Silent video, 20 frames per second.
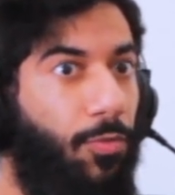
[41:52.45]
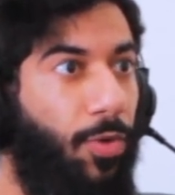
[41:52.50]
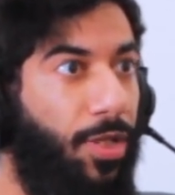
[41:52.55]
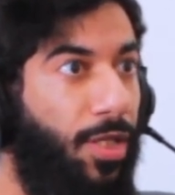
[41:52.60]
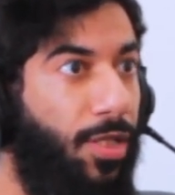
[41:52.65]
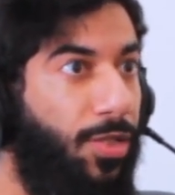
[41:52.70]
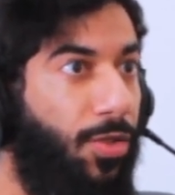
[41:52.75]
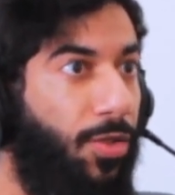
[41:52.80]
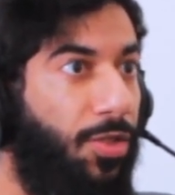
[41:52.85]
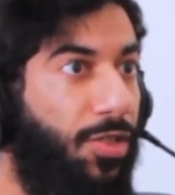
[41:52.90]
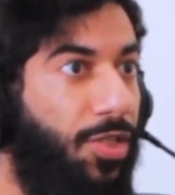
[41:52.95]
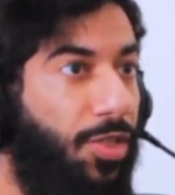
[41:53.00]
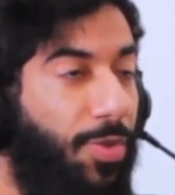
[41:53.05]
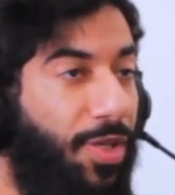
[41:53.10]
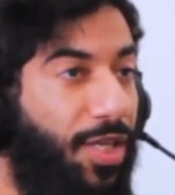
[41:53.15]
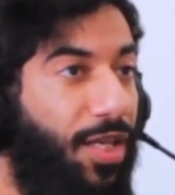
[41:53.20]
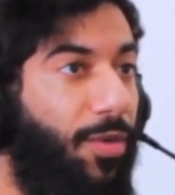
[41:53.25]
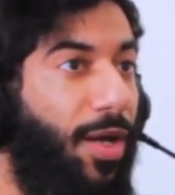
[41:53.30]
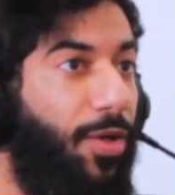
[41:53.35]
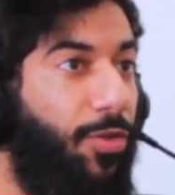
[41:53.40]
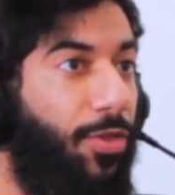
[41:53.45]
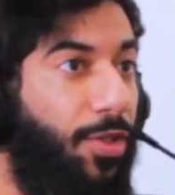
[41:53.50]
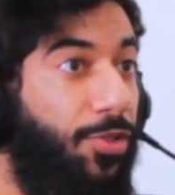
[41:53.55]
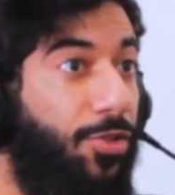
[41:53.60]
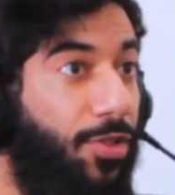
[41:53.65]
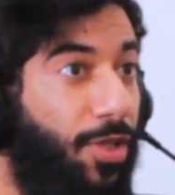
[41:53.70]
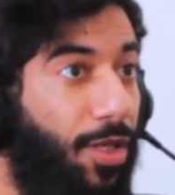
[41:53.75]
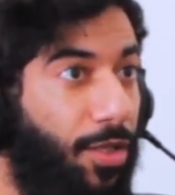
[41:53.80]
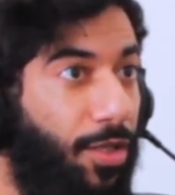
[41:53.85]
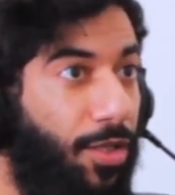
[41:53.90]
when he started speaking about the
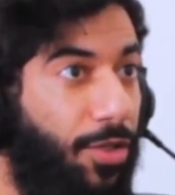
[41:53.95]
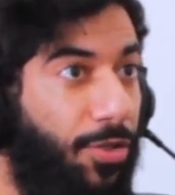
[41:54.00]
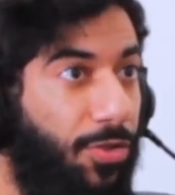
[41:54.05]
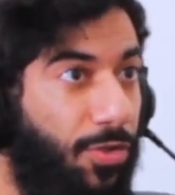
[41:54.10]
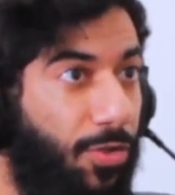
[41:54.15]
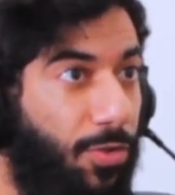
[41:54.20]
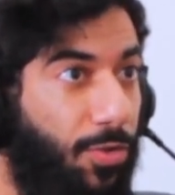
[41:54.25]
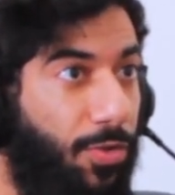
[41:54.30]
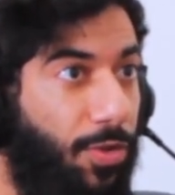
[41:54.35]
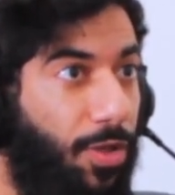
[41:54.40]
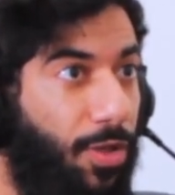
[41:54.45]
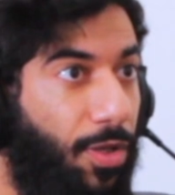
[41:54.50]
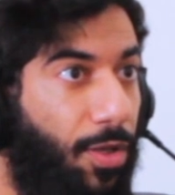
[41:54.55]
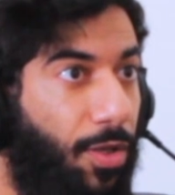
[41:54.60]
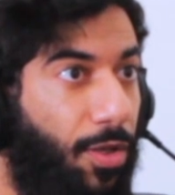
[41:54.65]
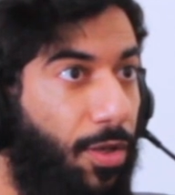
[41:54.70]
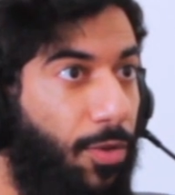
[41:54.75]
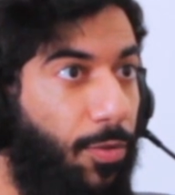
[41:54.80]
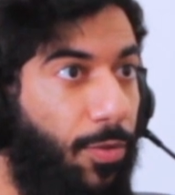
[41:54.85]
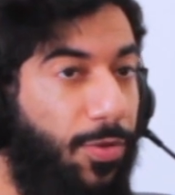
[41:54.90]
shirk issue mm.